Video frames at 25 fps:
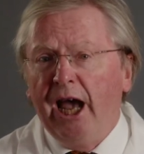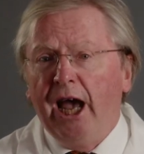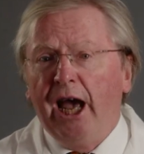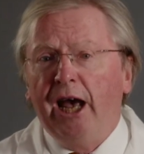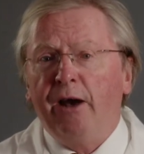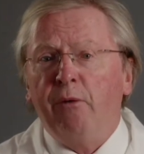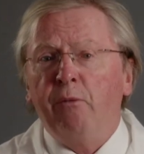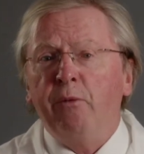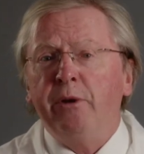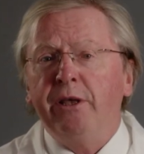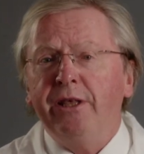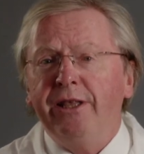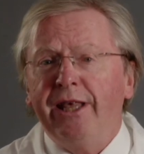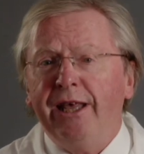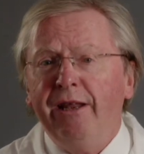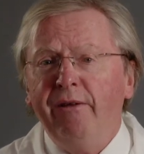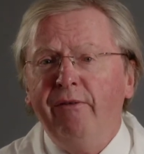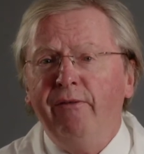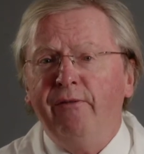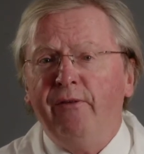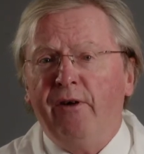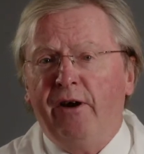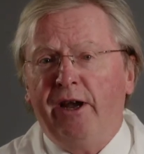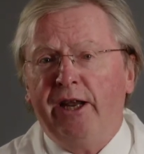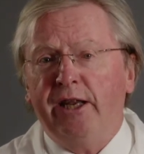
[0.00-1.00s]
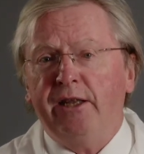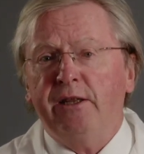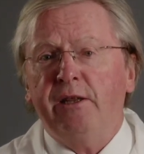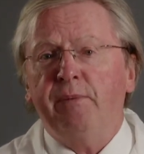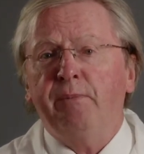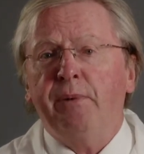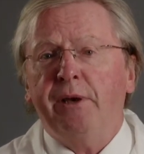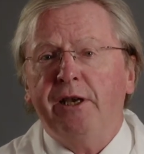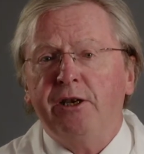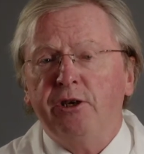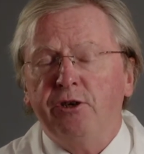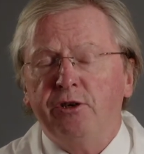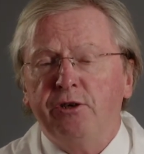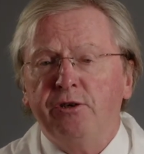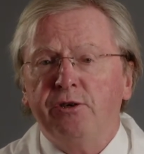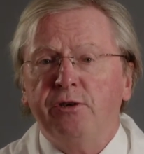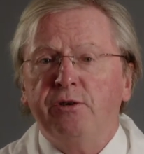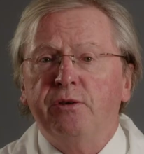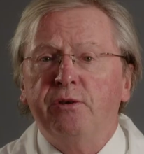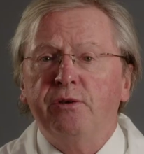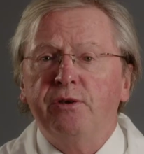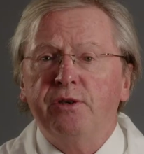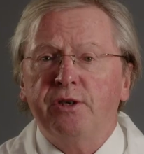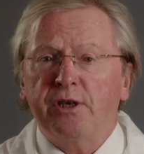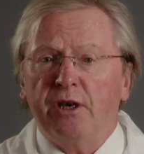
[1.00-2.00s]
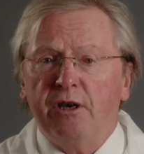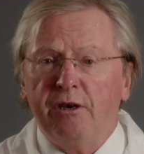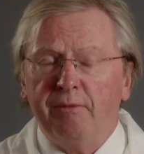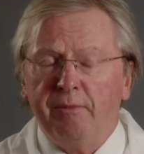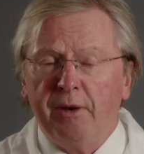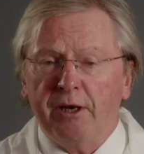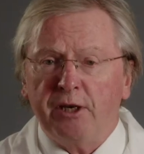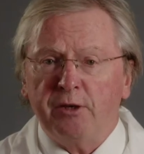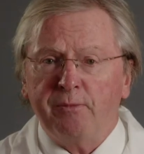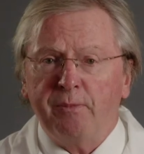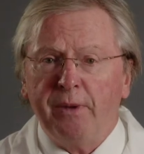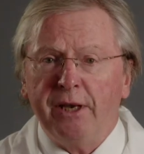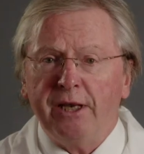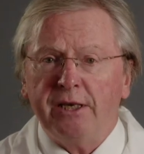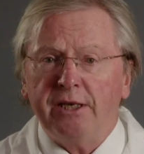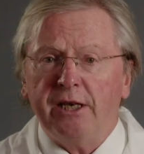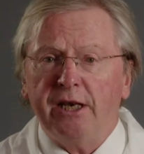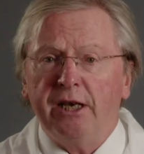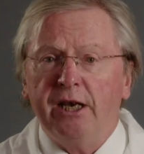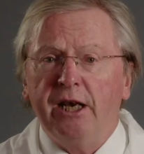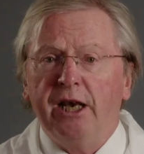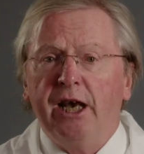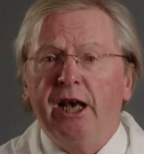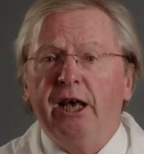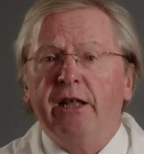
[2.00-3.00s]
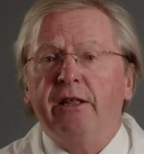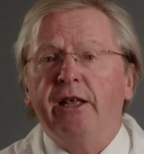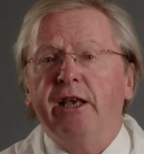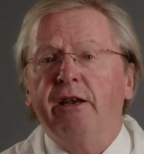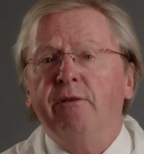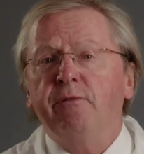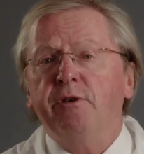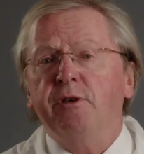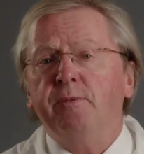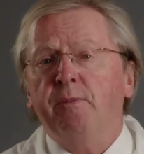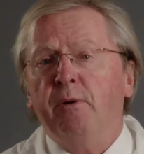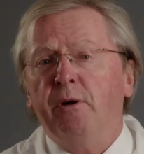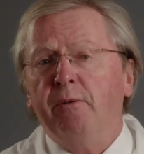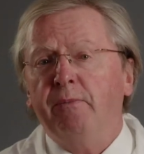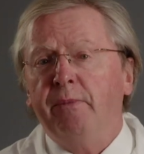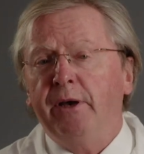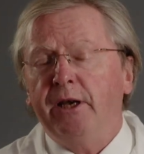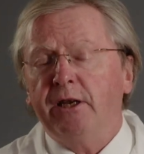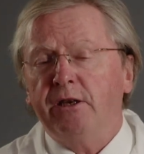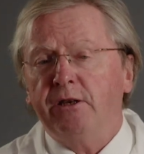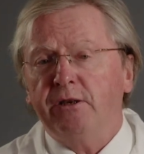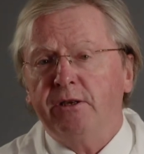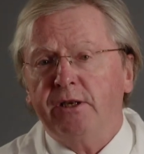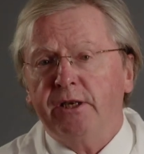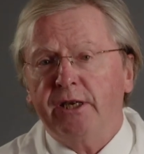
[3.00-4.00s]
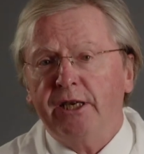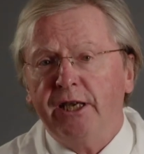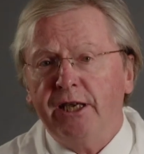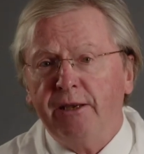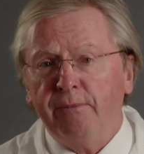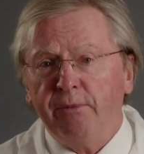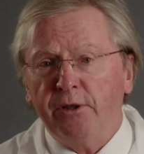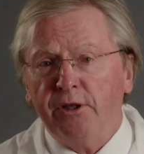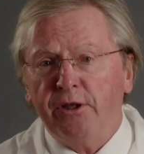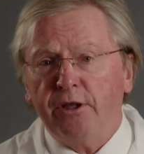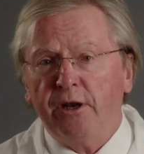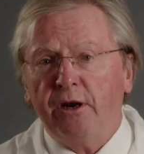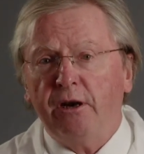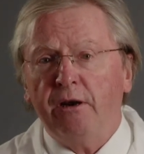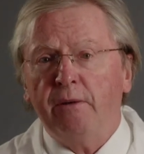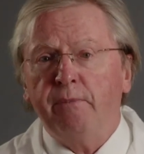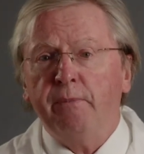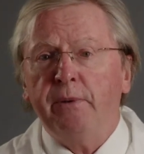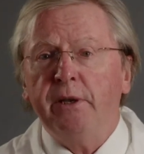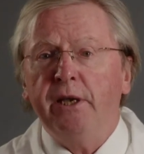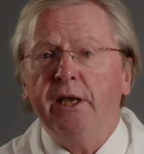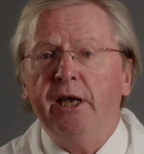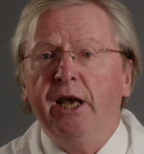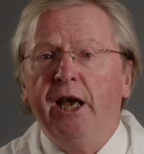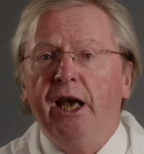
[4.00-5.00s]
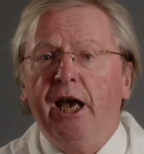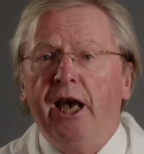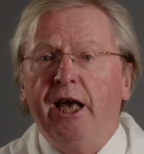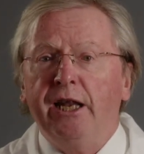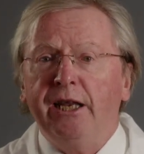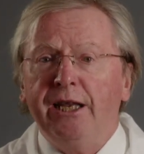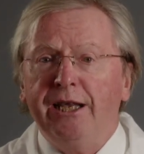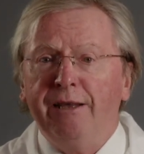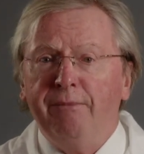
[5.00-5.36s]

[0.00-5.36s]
And we then find the patients do so much better. They respond better to chemotherapy and